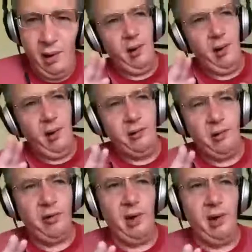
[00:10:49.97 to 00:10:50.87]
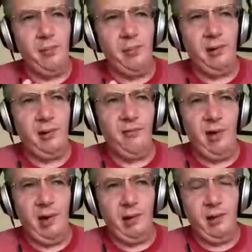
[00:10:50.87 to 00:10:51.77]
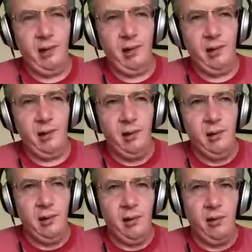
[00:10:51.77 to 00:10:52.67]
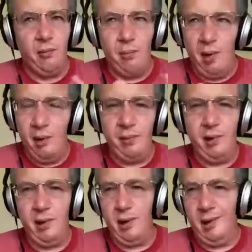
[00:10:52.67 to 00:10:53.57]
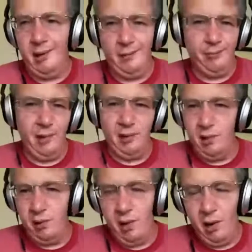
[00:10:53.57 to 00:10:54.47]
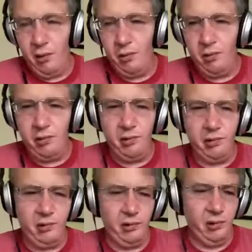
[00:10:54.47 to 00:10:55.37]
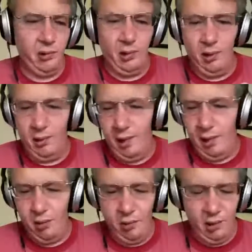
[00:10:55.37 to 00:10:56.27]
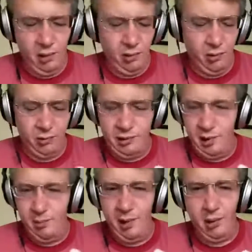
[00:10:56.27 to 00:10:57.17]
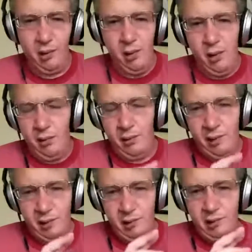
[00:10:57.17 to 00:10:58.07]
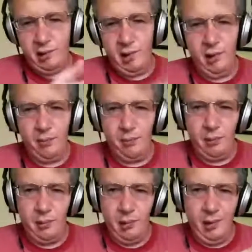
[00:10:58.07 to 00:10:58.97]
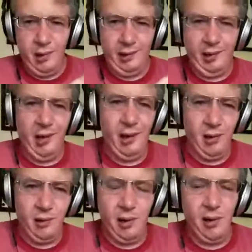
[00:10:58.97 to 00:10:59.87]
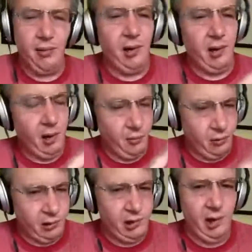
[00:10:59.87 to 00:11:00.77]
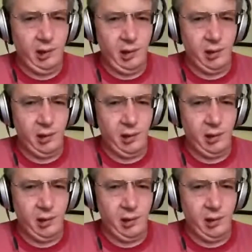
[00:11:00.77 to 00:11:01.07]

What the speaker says: I also thought about the fact that there might be, let's say, a Yahoo user, AOL, or a Gmail, that they just set up an account and they never check